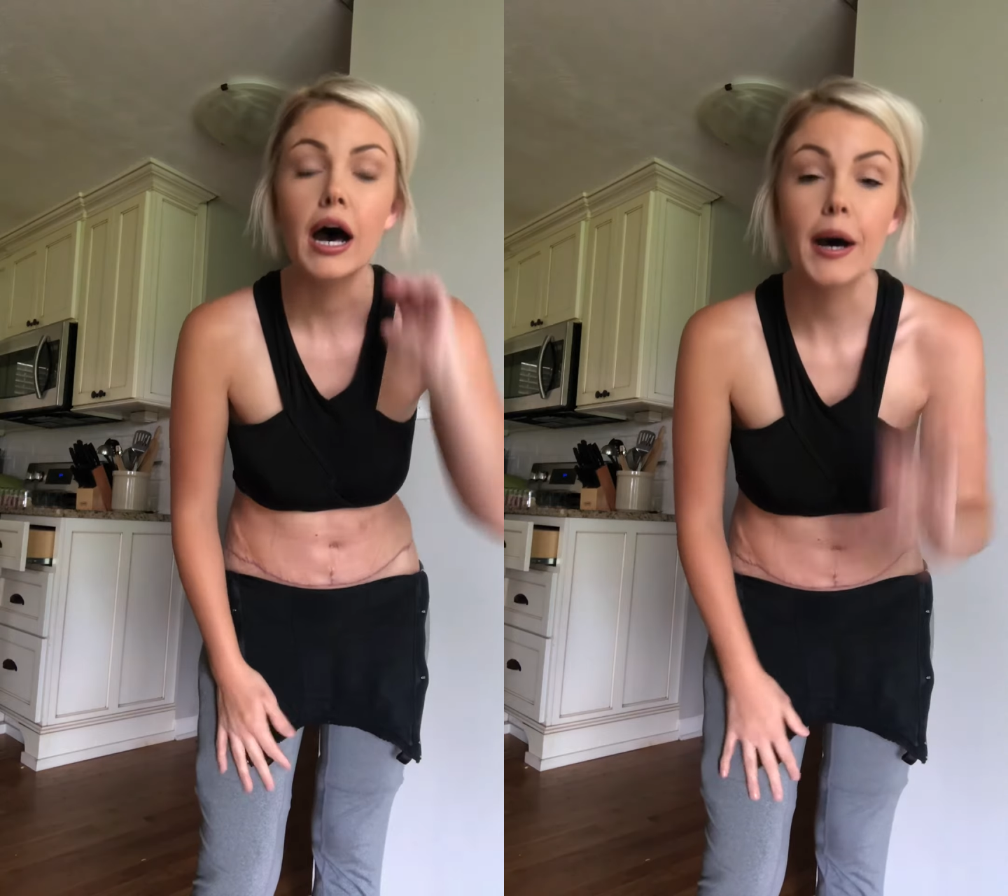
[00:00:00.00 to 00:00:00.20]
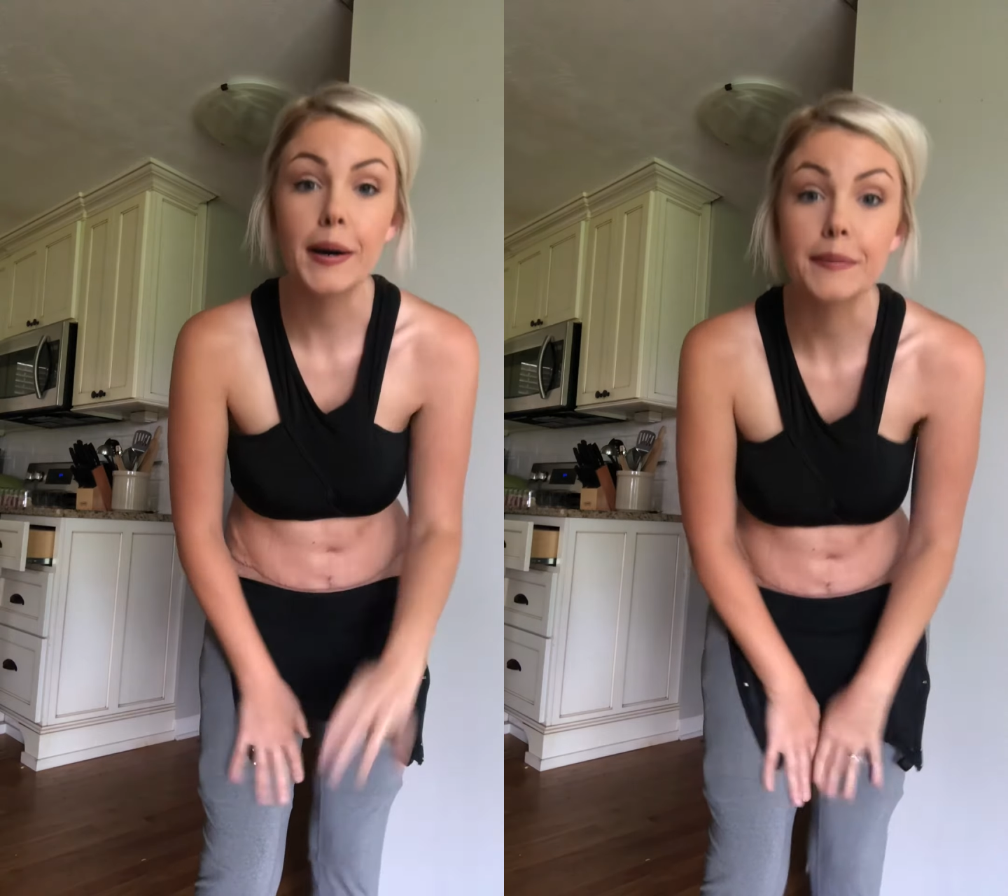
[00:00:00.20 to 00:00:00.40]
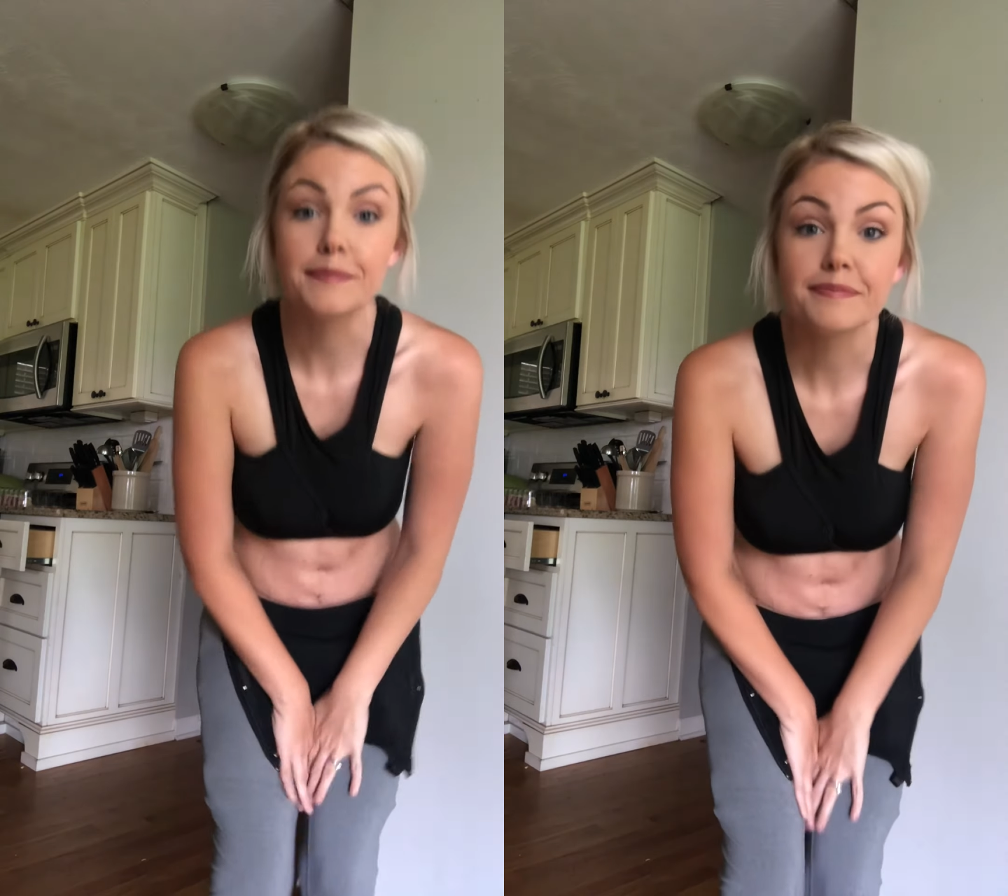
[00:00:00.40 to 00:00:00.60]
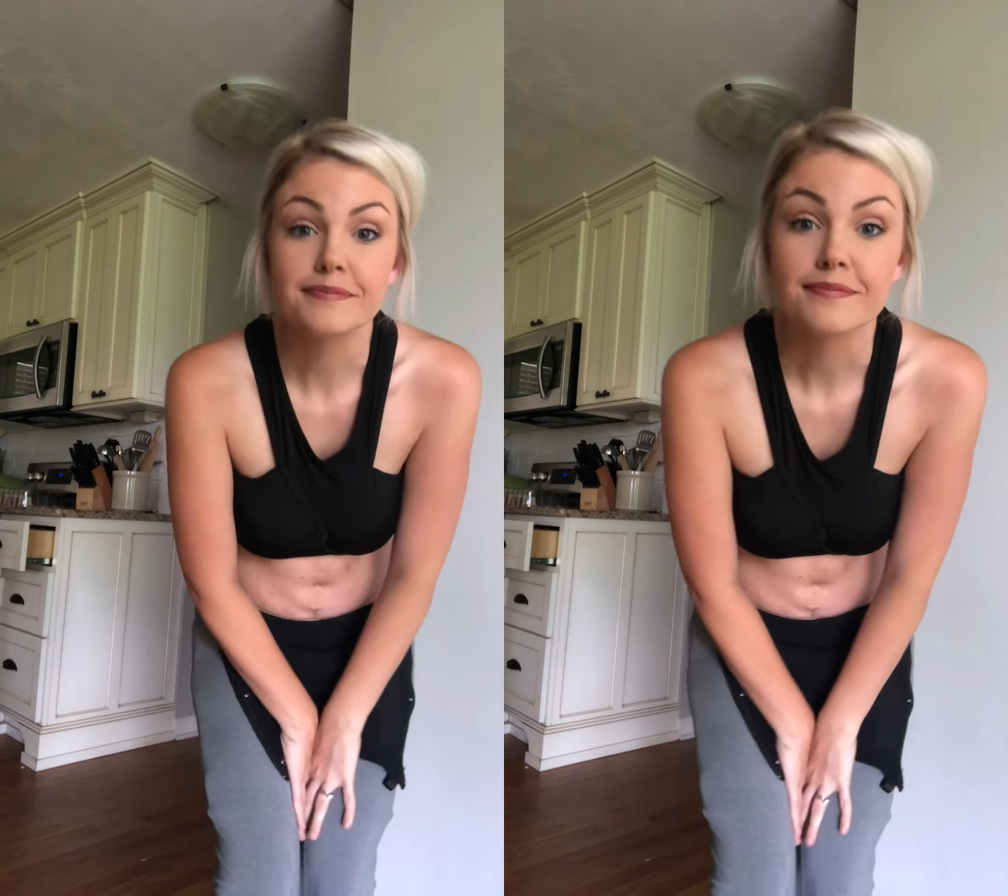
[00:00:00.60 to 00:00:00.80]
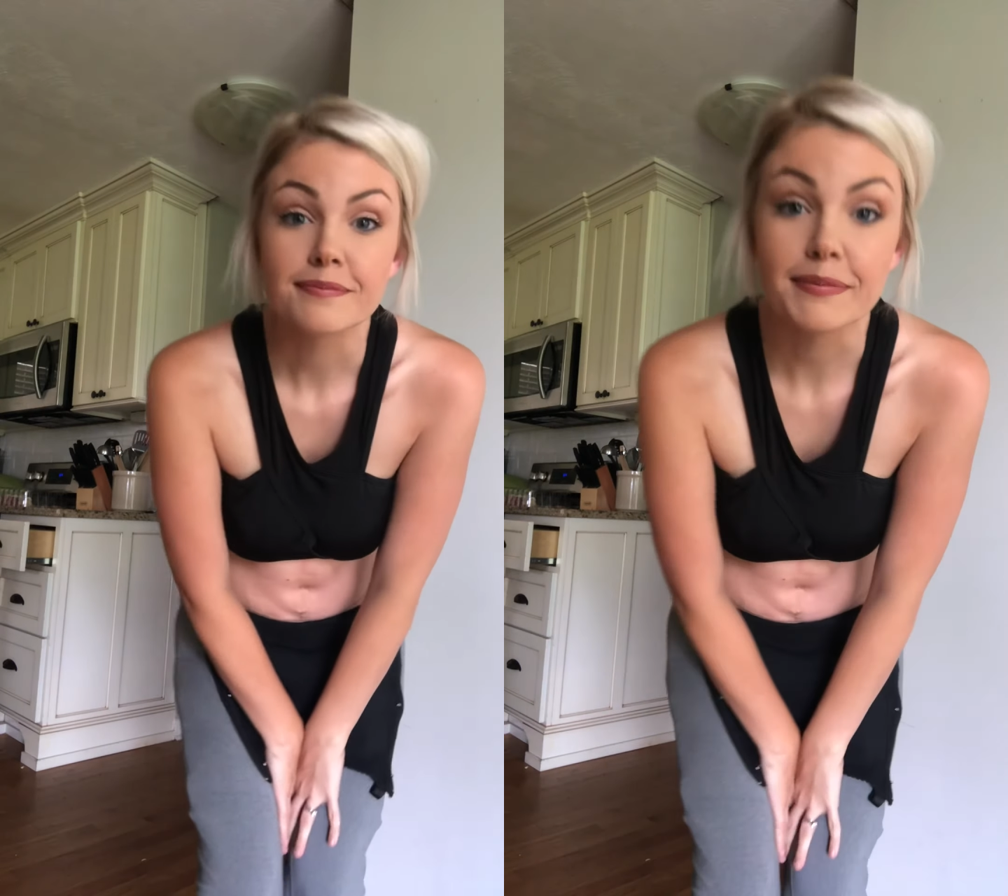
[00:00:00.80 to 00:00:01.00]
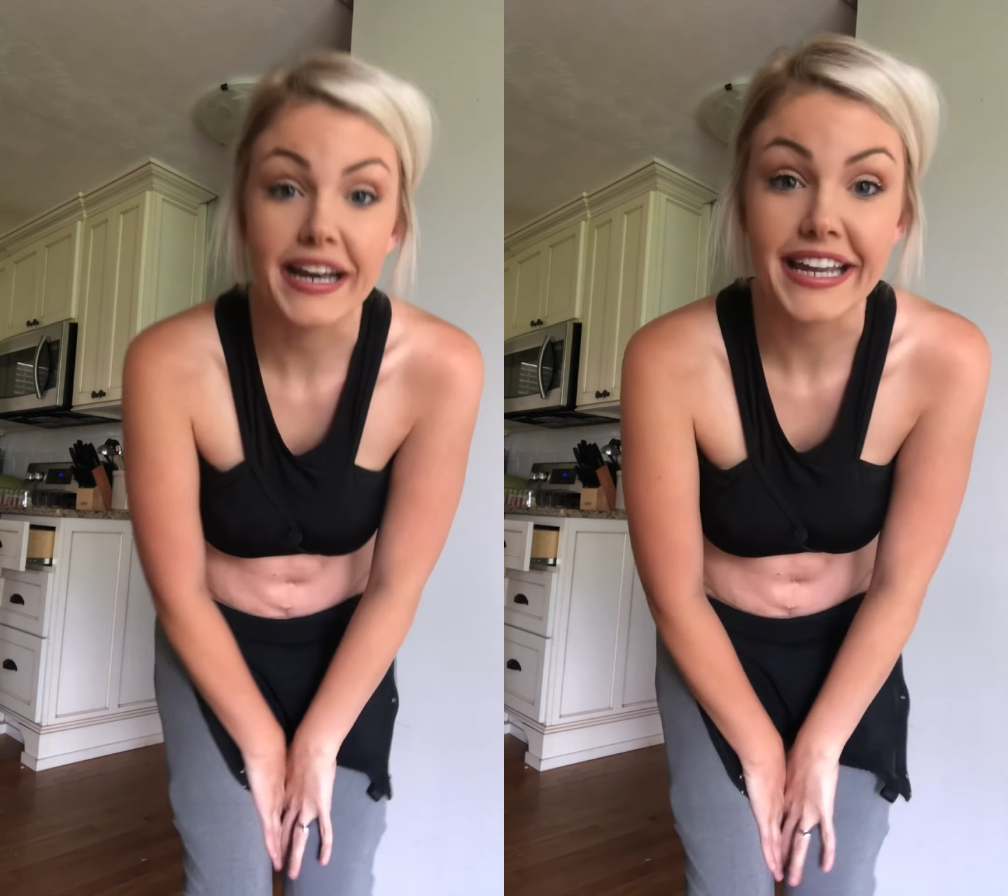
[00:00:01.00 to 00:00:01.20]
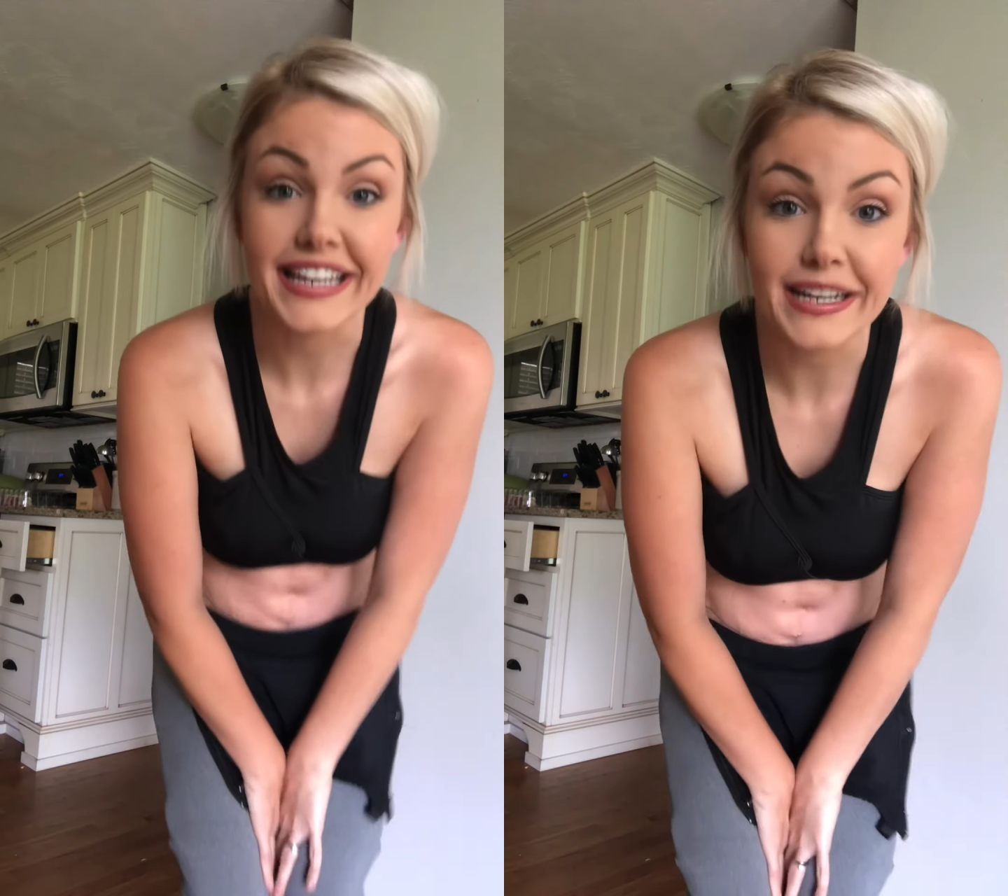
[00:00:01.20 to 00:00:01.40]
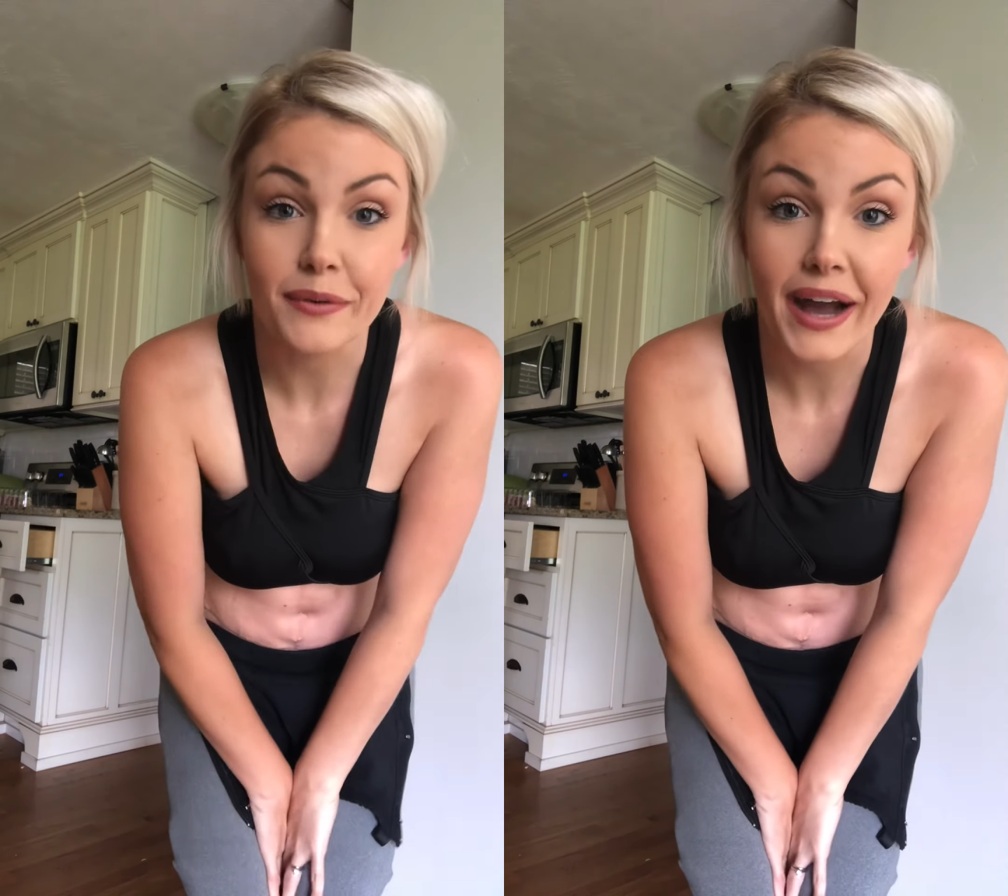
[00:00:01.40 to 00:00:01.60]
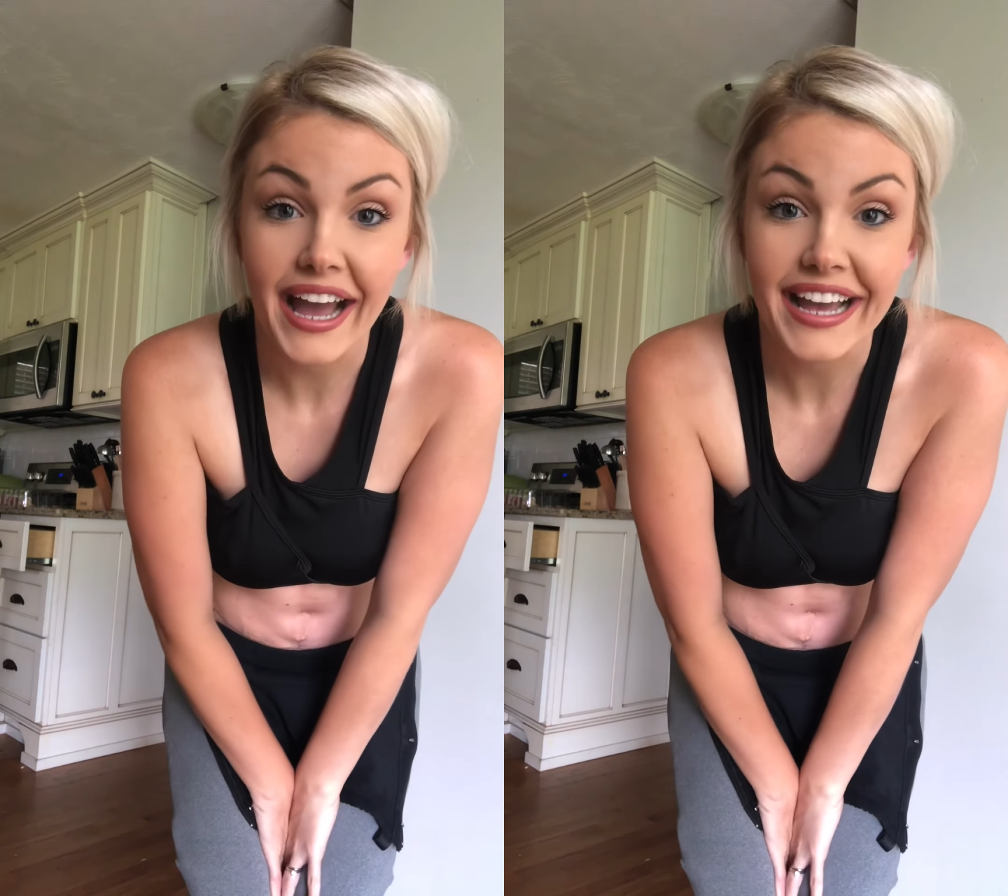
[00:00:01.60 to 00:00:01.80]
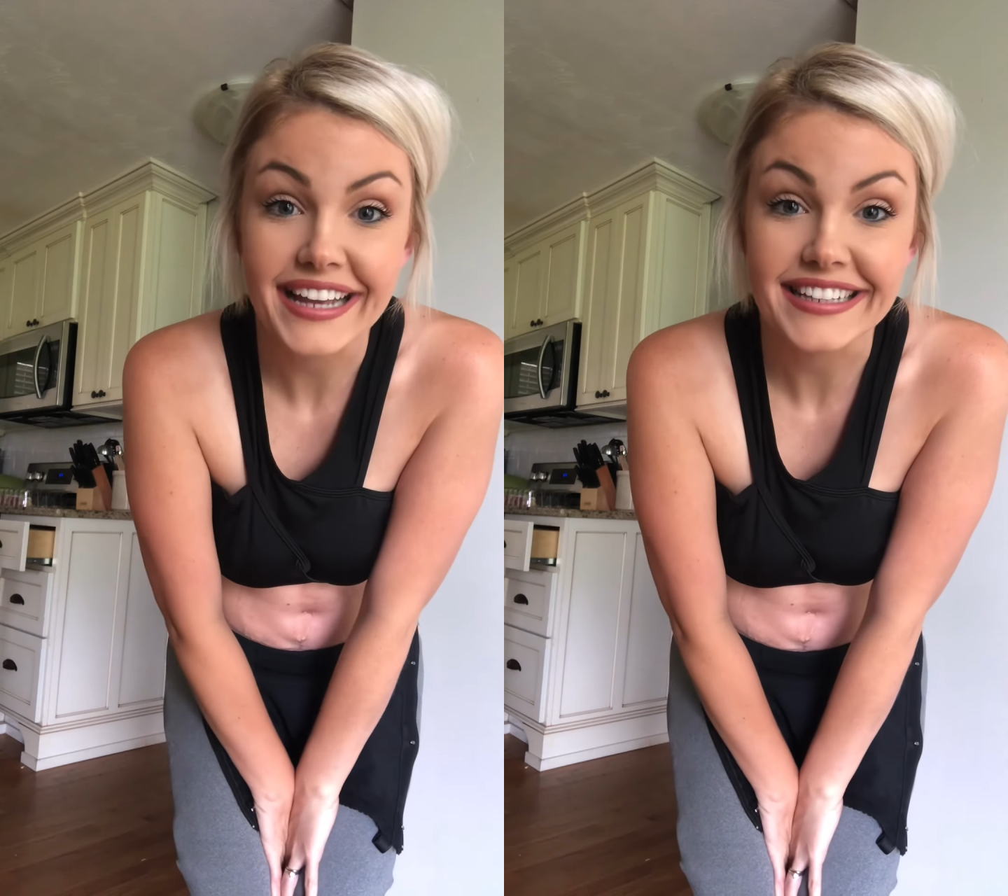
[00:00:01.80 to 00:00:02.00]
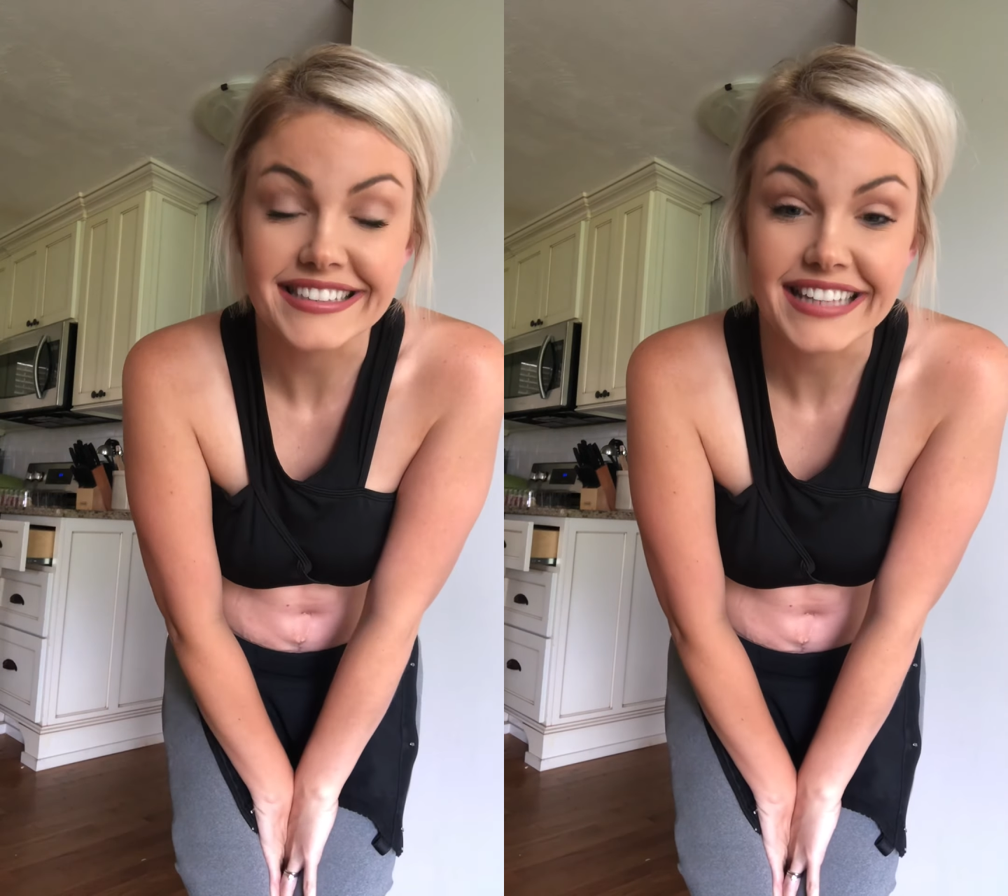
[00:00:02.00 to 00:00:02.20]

Um, but anyways,